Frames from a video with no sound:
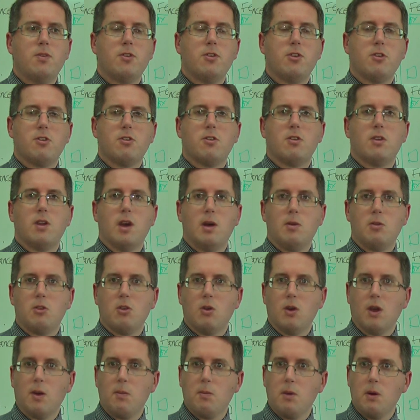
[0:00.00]
just
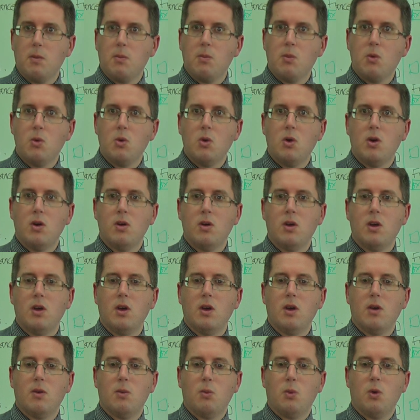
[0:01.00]
doing a bit more
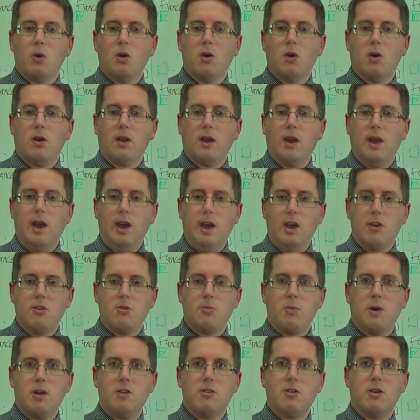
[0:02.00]
work on cash
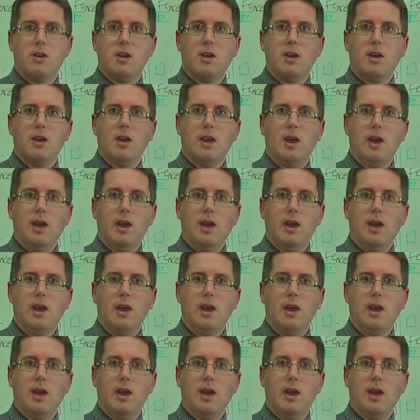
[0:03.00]
budgeting